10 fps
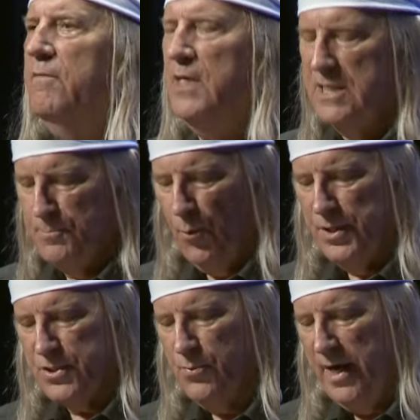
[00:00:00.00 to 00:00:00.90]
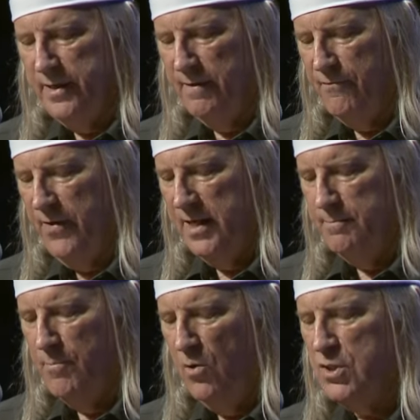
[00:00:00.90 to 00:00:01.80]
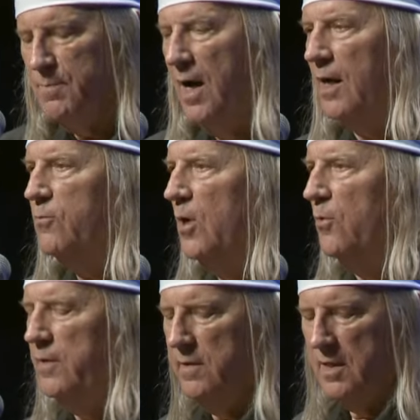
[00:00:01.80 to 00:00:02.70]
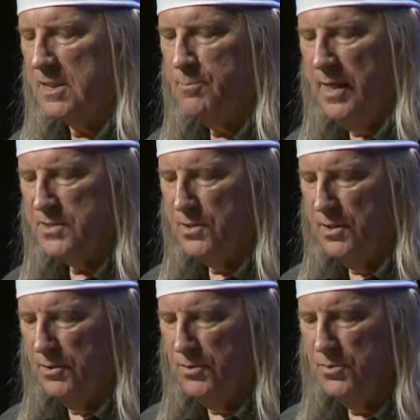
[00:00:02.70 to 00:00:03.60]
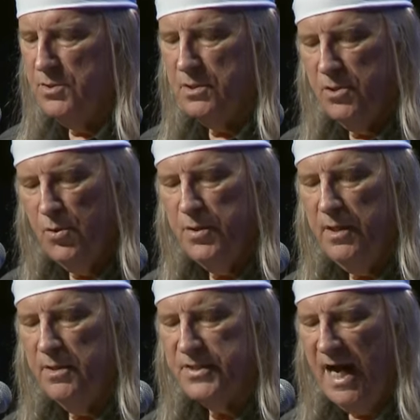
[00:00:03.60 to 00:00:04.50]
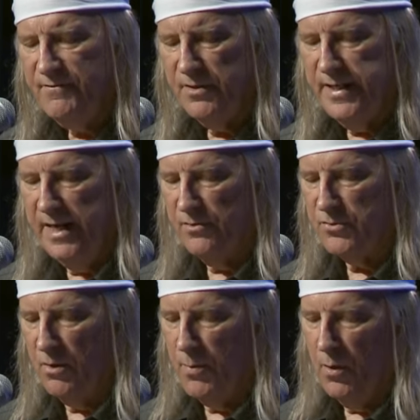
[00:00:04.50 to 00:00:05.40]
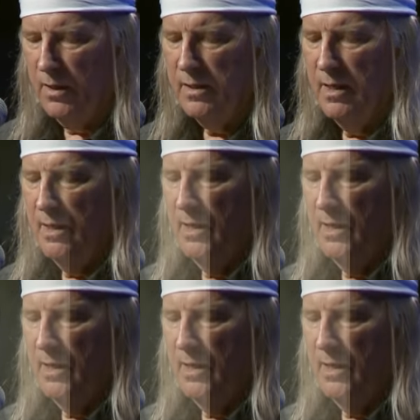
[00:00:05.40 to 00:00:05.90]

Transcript: The sports writer Fred Mosebach wrote in the Express News two years after Daniel's report